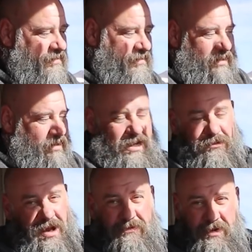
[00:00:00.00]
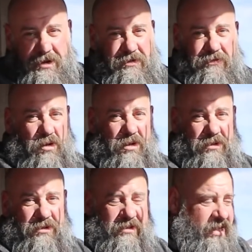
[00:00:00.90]
you get around very
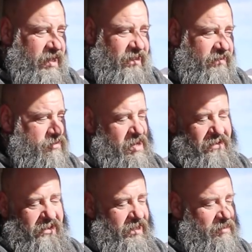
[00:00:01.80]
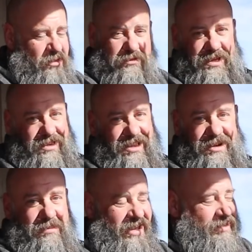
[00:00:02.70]
affordable, and I love traveling and moving a lot
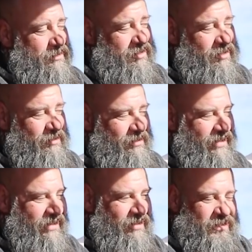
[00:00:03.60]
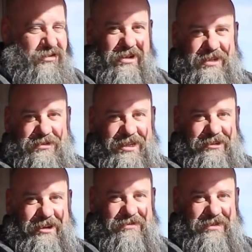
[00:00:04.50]
of miles, so this truck is really
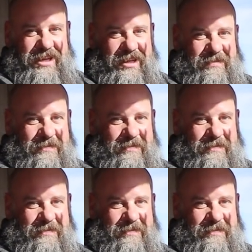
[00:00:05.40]
great for that.